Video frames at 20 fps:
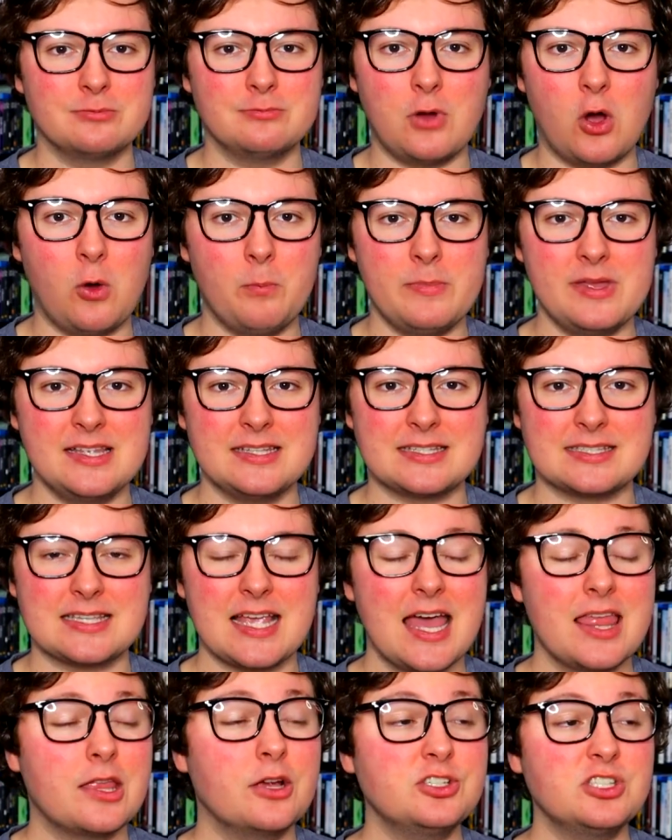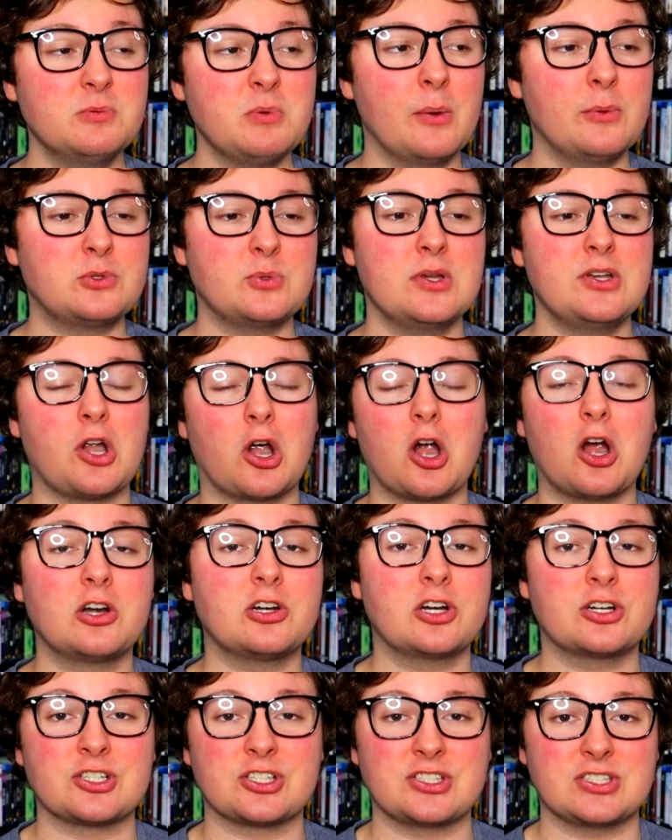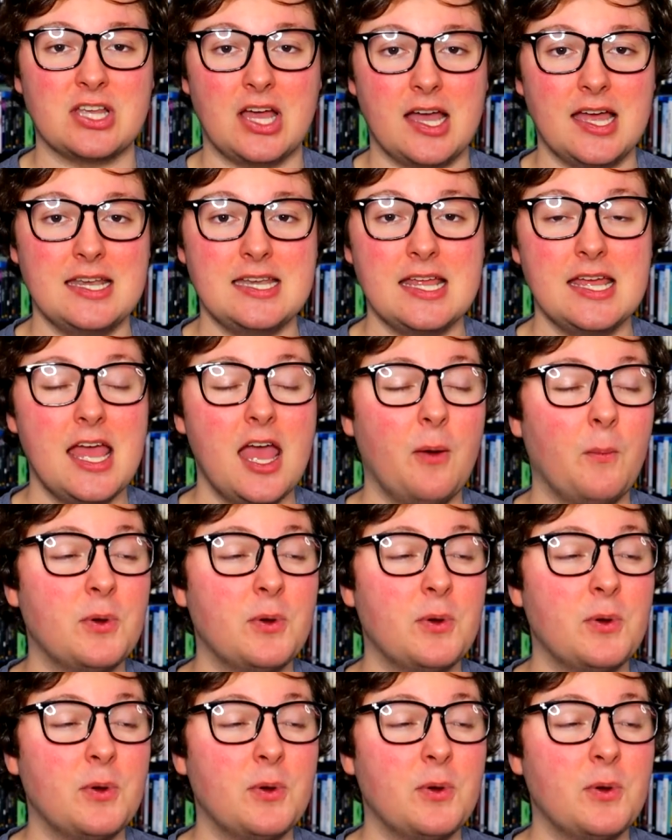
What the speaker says: moments, there's a moment between her and her son,